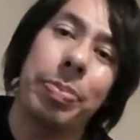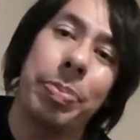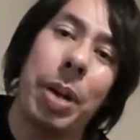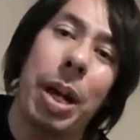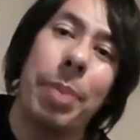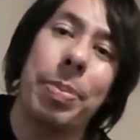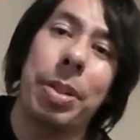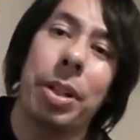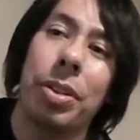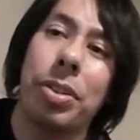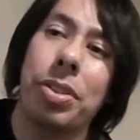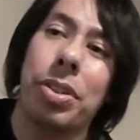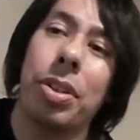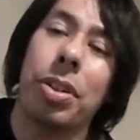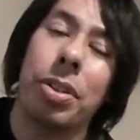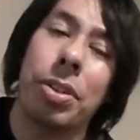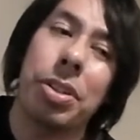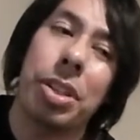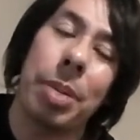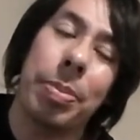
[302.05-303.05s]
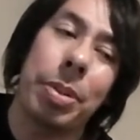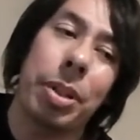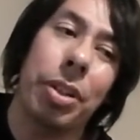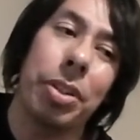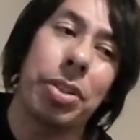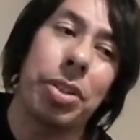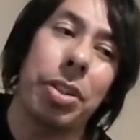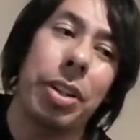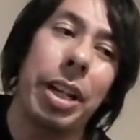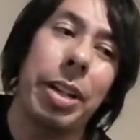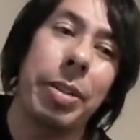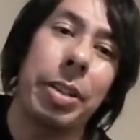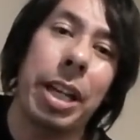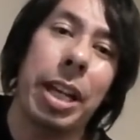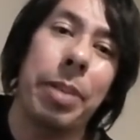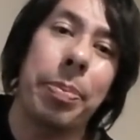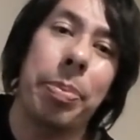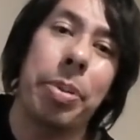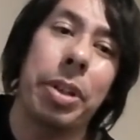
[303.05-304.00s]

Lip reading: pop culture or subculture and kind